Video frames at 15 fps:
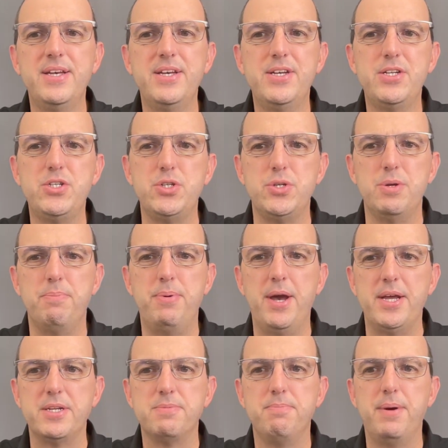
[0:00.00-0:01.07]
to
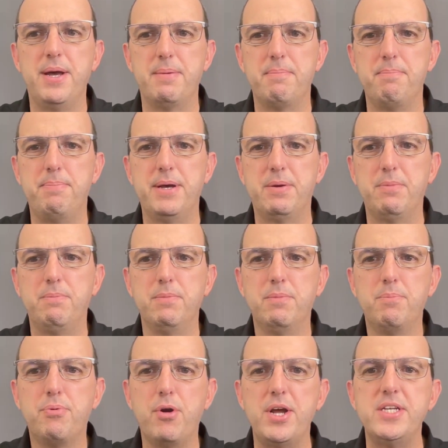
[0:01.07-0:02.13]
debate, but
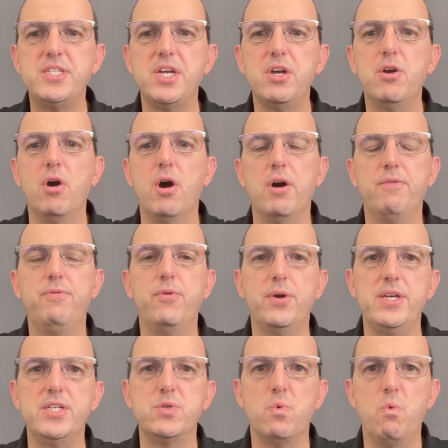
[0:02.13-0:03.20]
praising God for
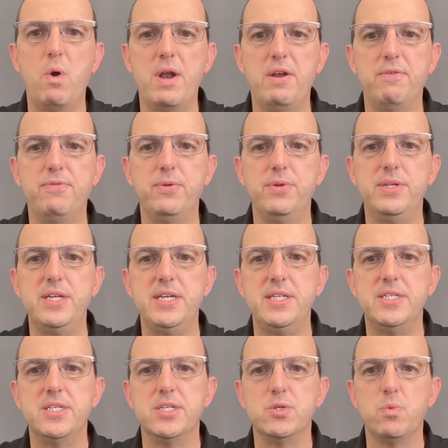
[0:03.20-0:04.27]
his wonderful
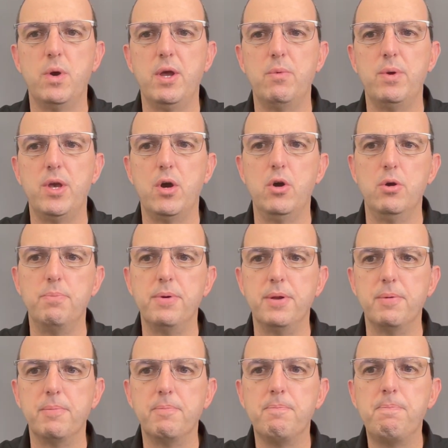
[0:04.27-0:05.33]
deeds is where we
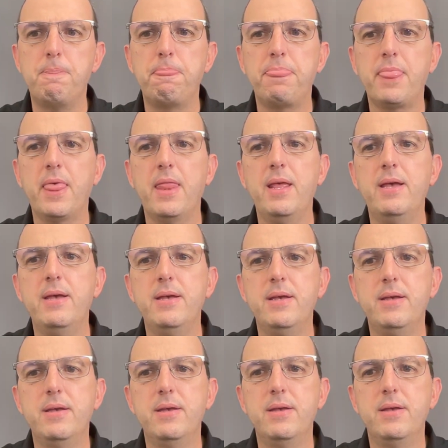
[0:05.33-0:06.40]
open.
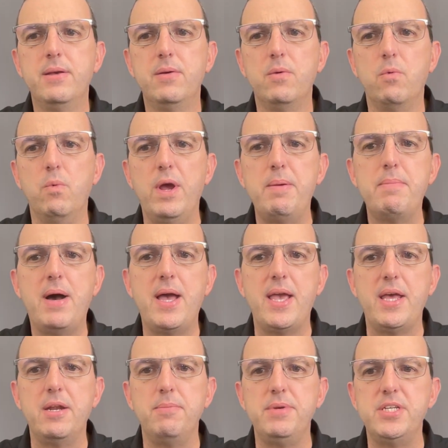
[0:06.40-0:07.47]
When my
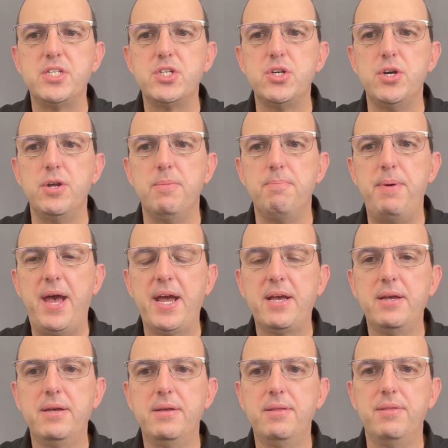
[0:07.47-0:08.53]
enemies turn
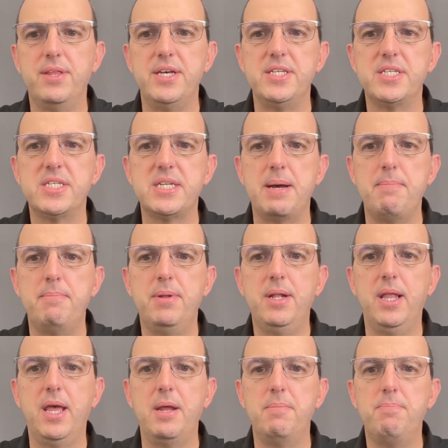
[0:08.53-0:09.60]
back, they
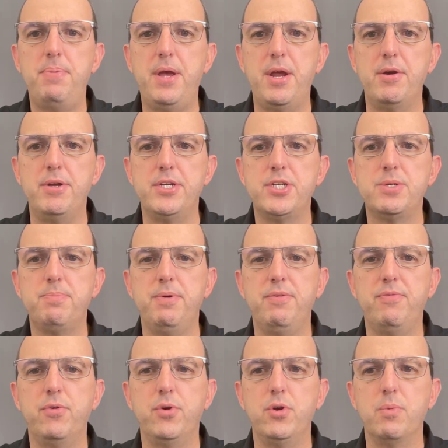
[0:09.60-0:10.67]
stumble and perish
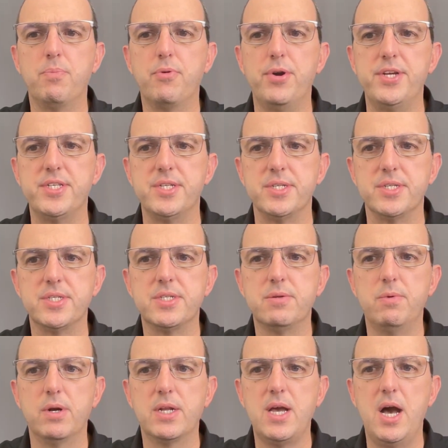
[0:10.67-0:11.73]
before your presence.
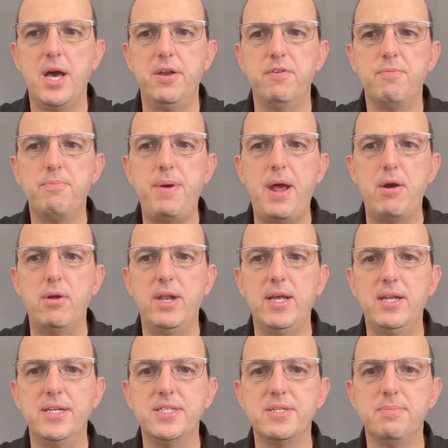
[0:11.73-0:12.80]
What kind of
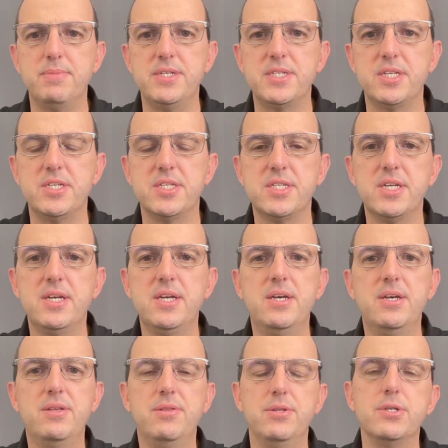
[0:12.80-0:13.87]
parallelism is this?
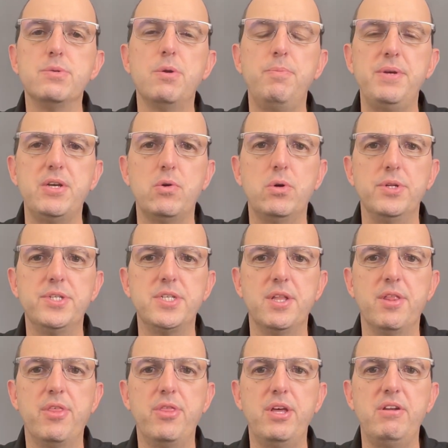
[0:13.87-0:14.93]
This would be called
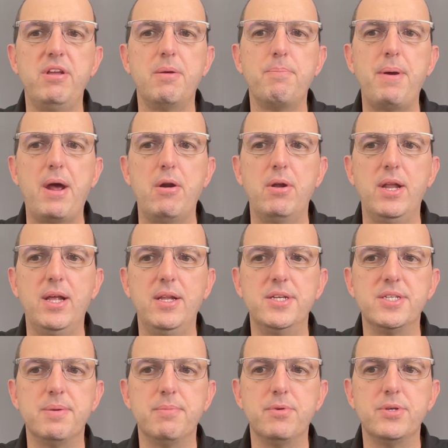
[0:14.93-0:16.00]
synthetic
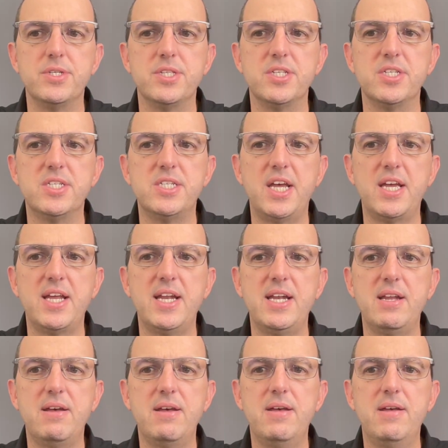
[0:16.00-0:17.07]
parallelism, because the
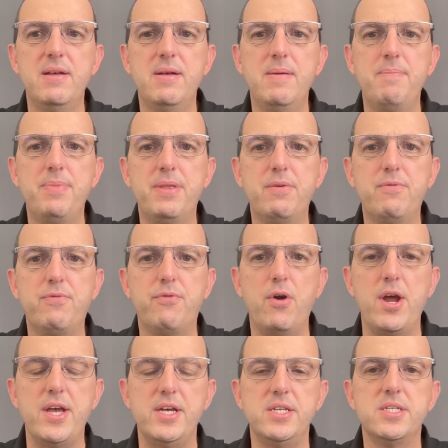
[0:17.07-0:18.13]
second
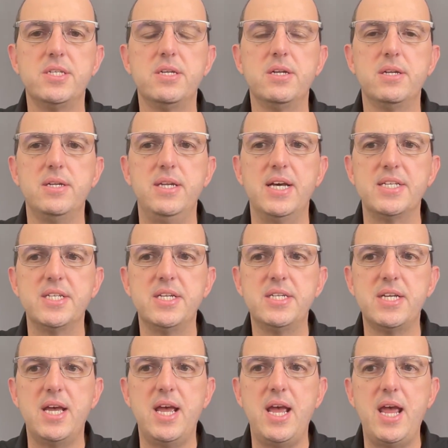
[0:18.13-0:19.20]
phrase
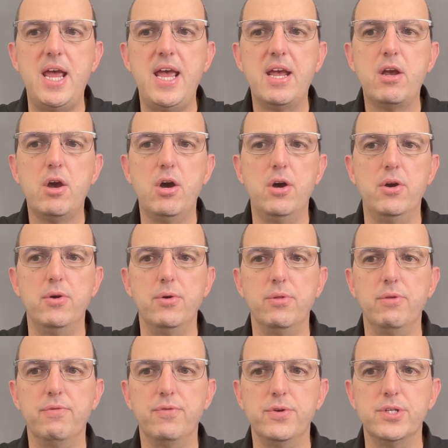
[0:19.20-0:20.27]
doesn't echo
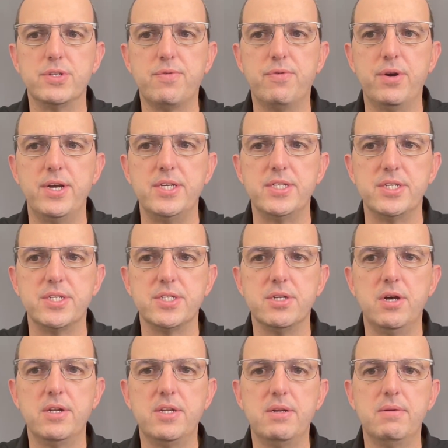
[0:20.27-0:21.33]
the first phrase. It's
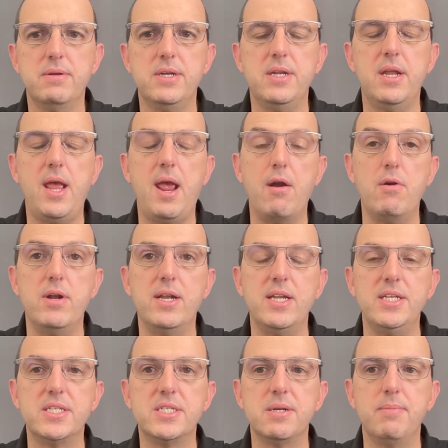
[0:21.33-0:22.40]
not
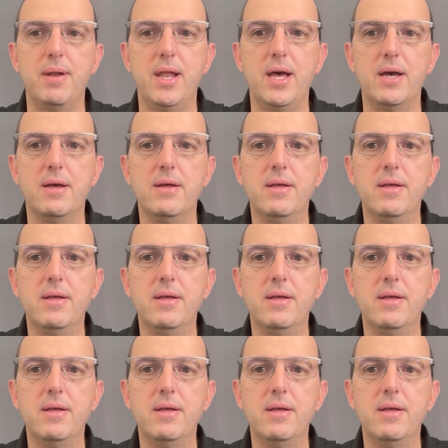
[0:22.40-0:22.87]
inherently similar.